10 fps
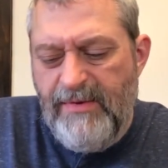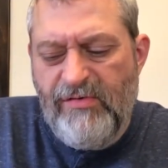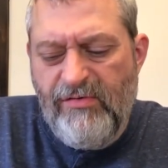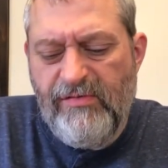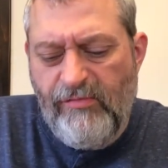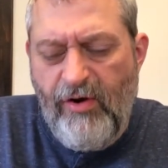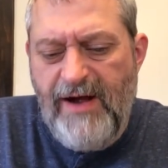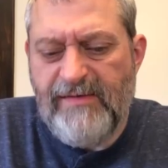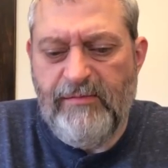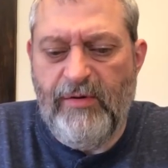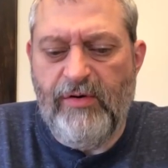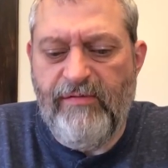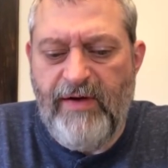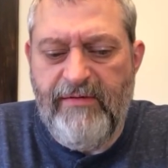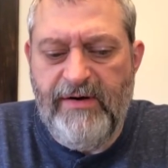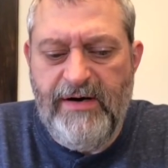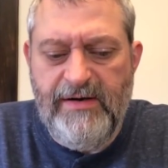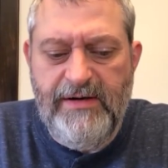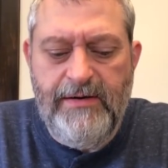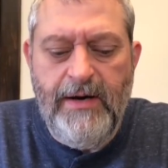I'm gonna try some more flavoring
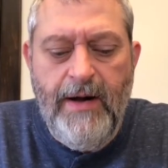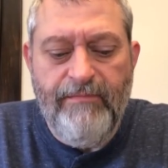on here